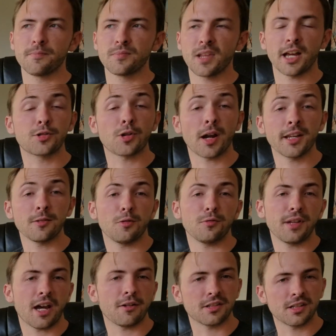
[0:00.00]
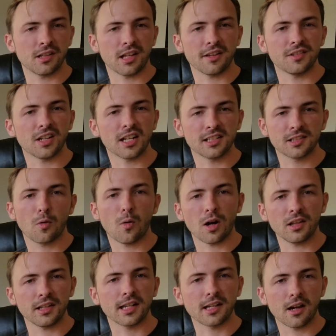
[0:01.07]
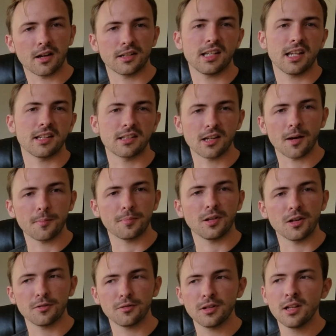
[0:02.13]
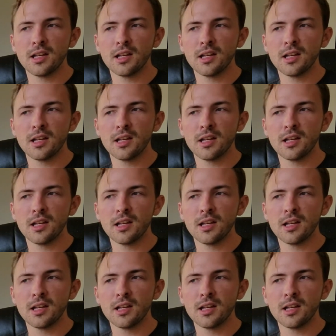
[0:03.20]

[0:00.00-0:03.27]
I try and hold out until I have nice quality content to upload.